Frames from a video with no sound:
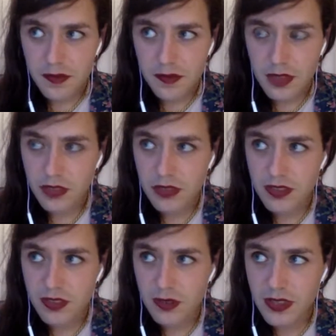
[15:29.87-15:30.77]
which
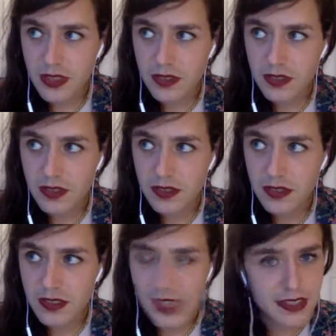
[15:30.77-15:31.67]
was when I was
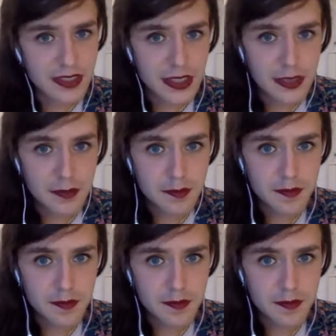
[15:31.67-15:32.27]
19,